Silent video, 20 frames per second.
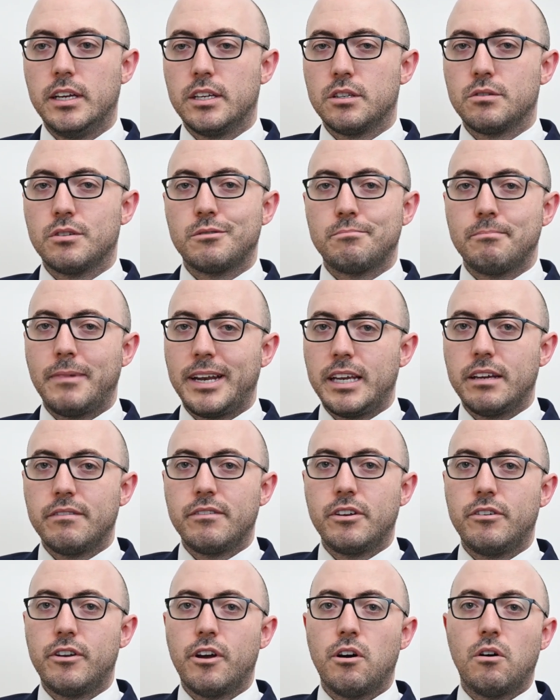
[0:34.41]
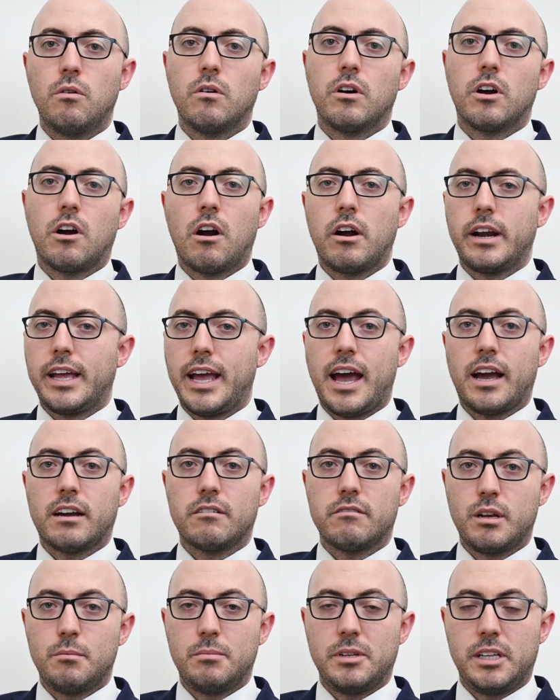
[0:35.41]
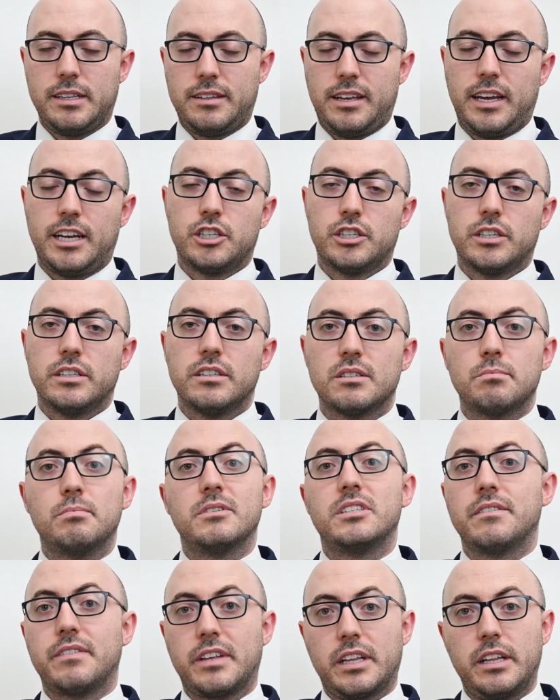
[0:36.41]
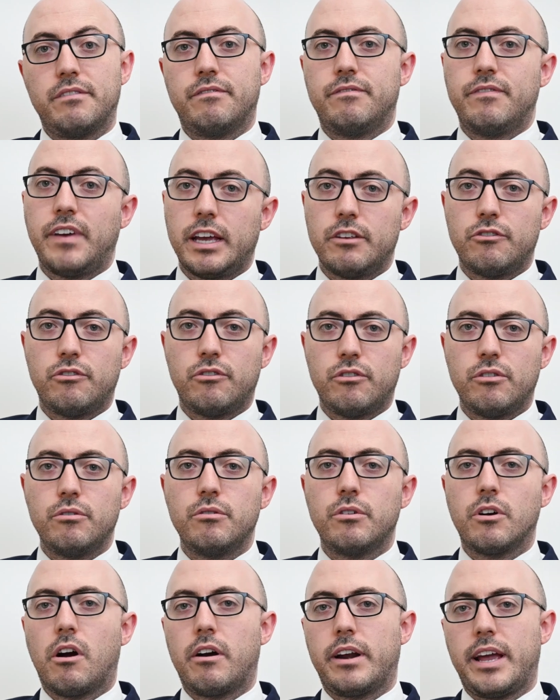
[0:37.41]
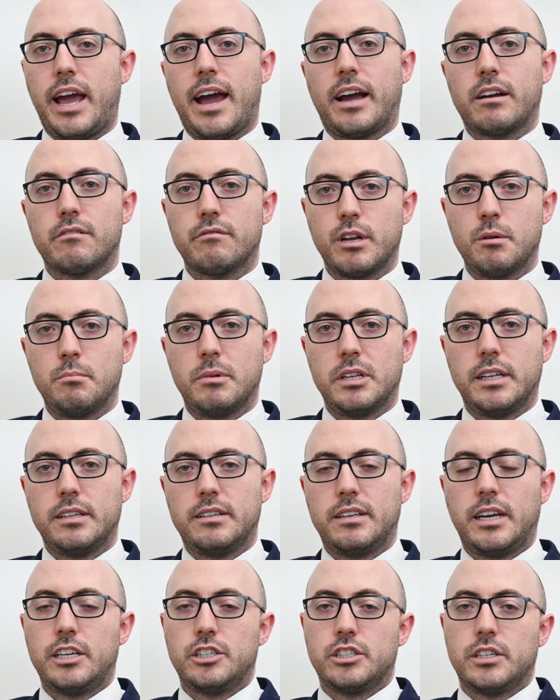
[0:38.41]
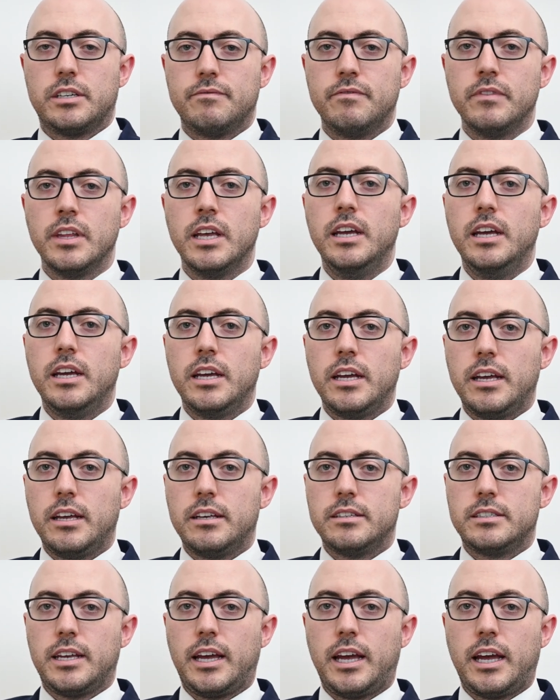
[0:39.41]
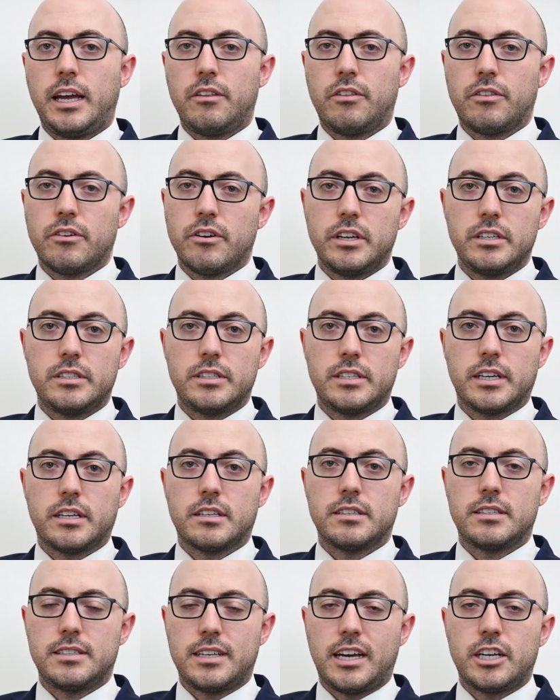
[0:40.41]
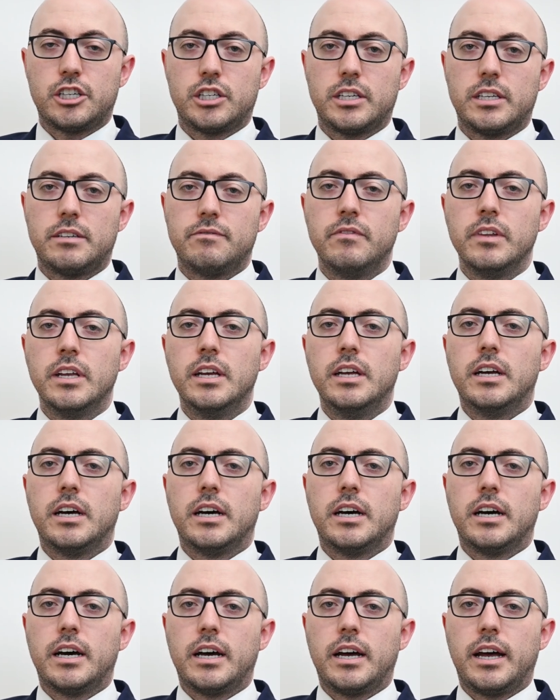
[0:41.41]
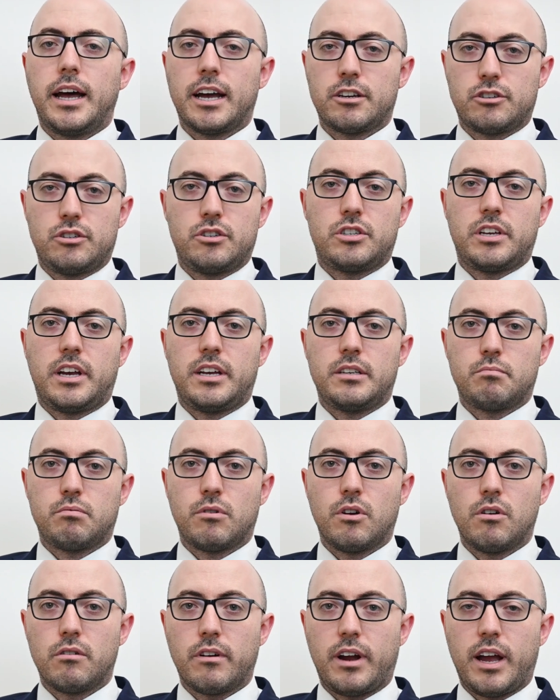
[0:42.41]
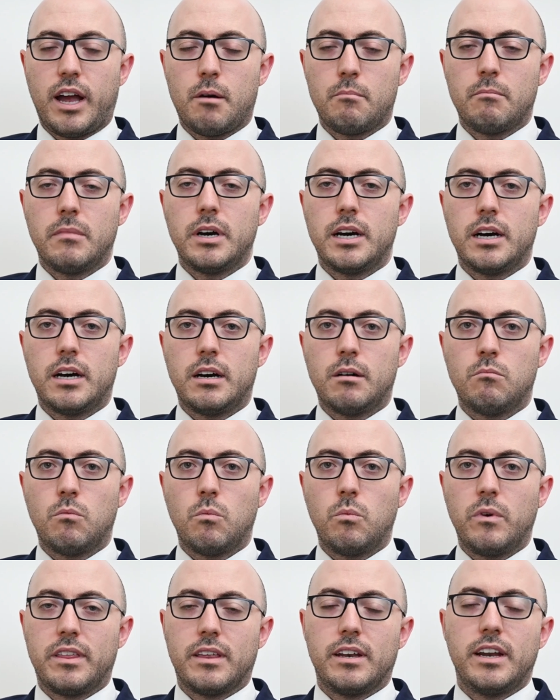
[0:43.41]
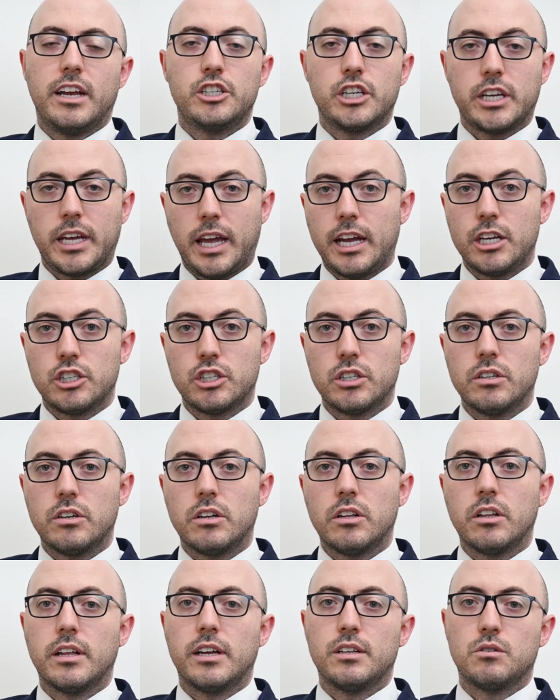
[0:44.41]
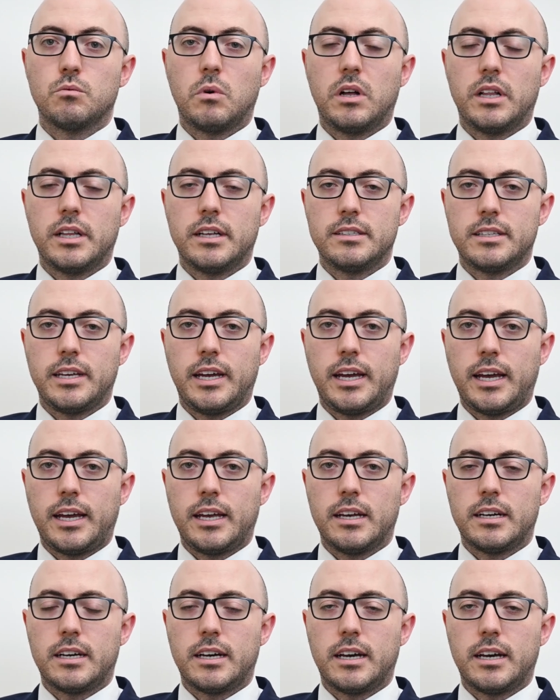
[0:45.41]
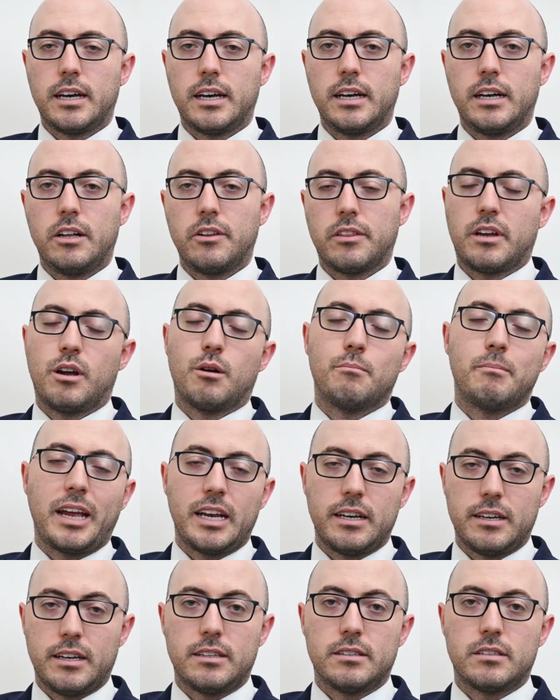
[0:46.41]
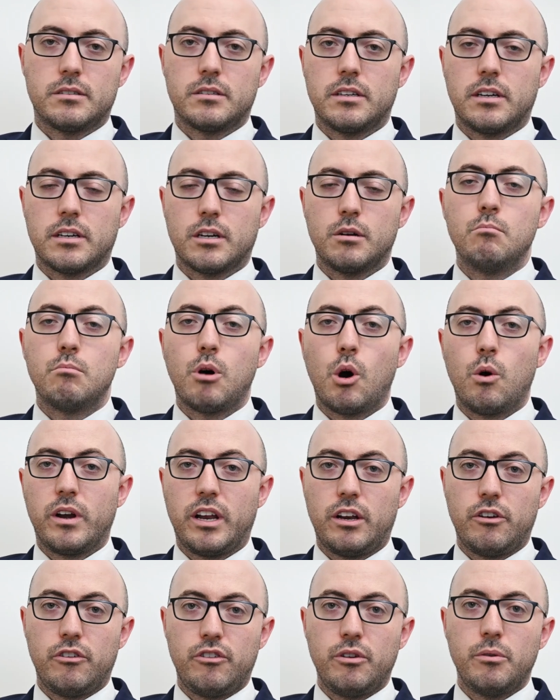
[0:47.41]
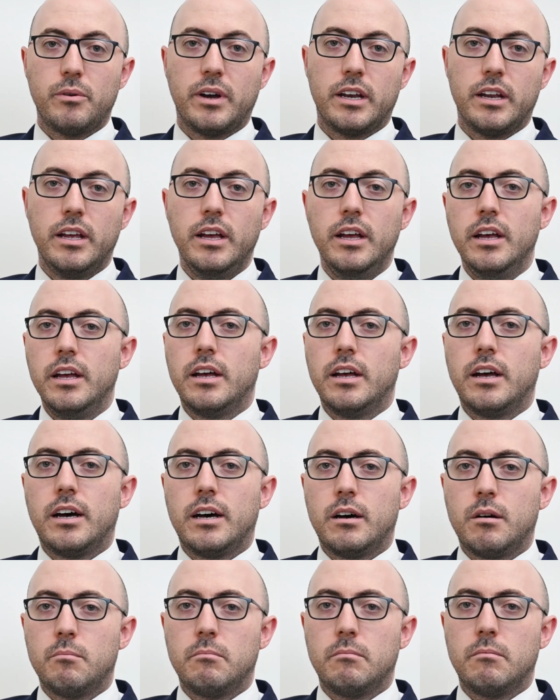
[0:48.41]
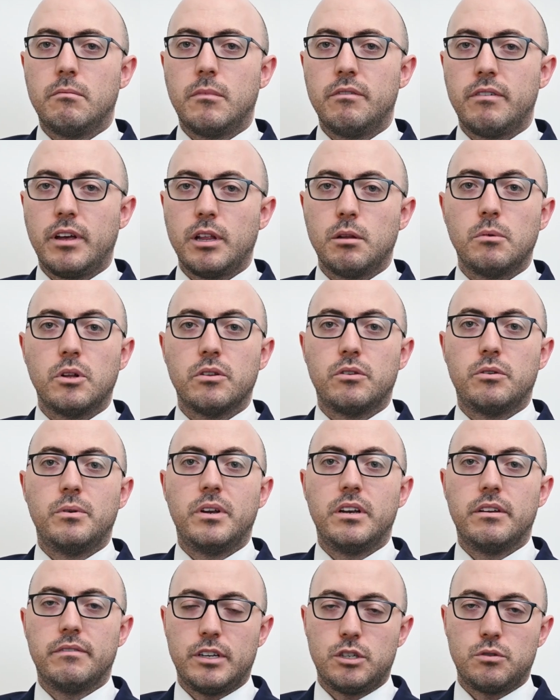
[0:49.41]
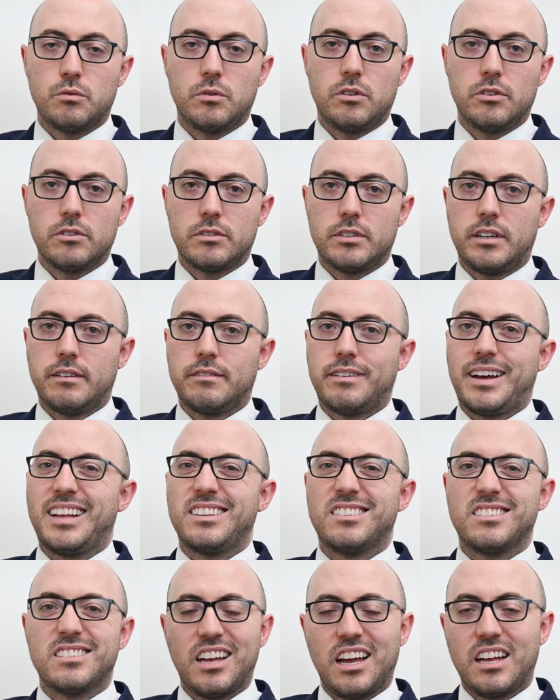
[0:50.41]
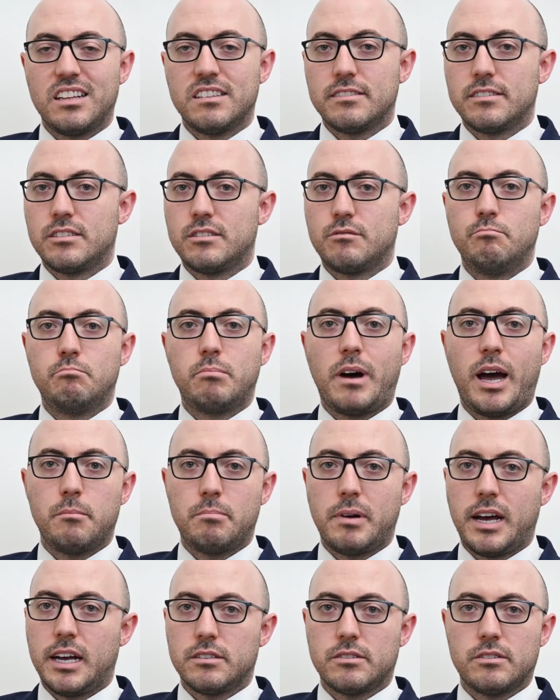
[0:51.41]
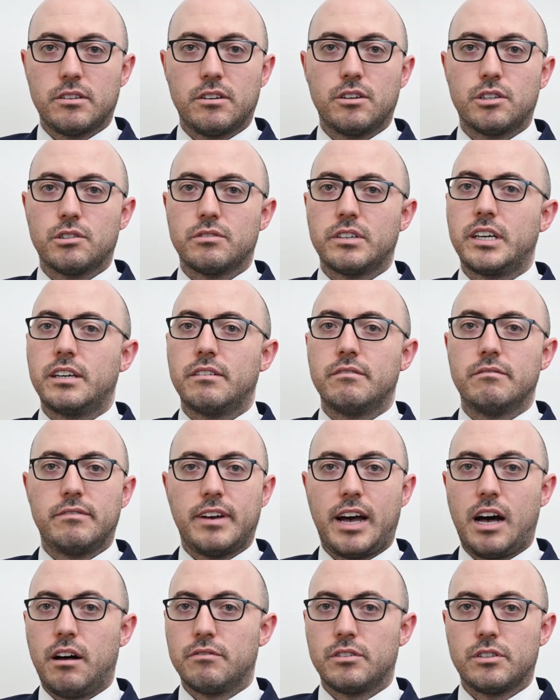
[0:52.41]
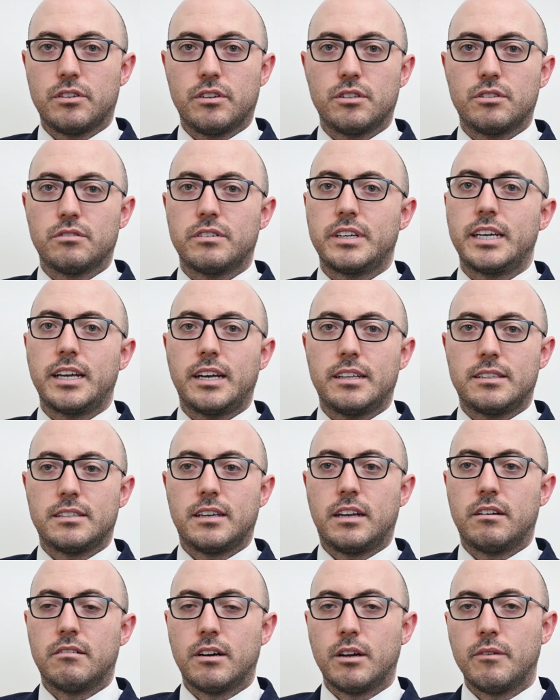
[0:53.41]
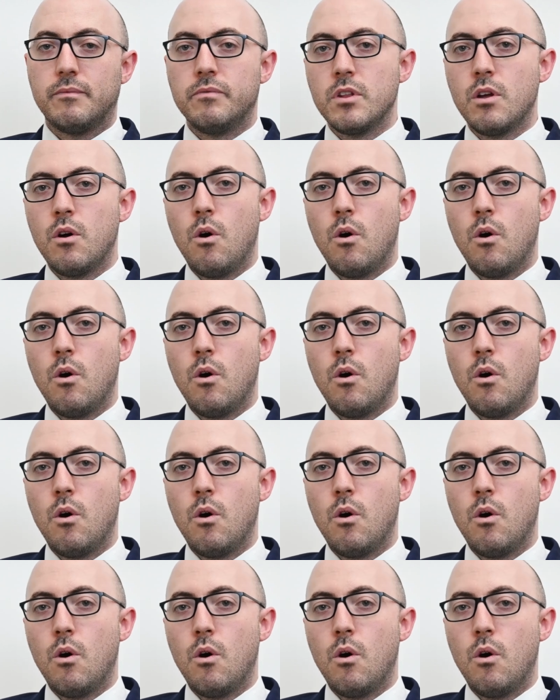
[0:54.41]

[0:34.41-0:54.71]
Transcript: So as many of you know, cardiac rehabilitation, specifically phase two cardiac rehabilitation, is a 36 session uh, exercise program um, with an educational as well as a uh, healthcare maintenance component to it, um, available to individuals that have had stents, bypass surgery, valve surgery, etc.